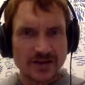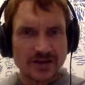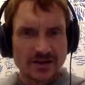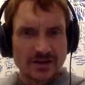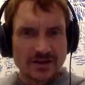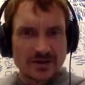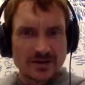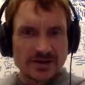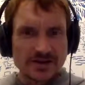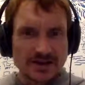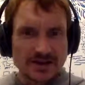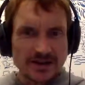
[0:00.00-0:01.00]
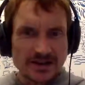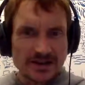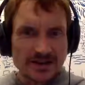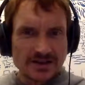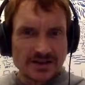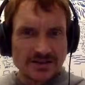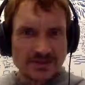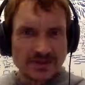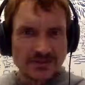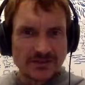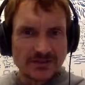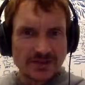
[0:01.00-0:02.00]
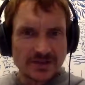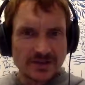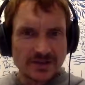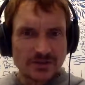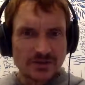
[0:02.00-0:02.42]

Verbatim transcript: because at least this methamphetamine was being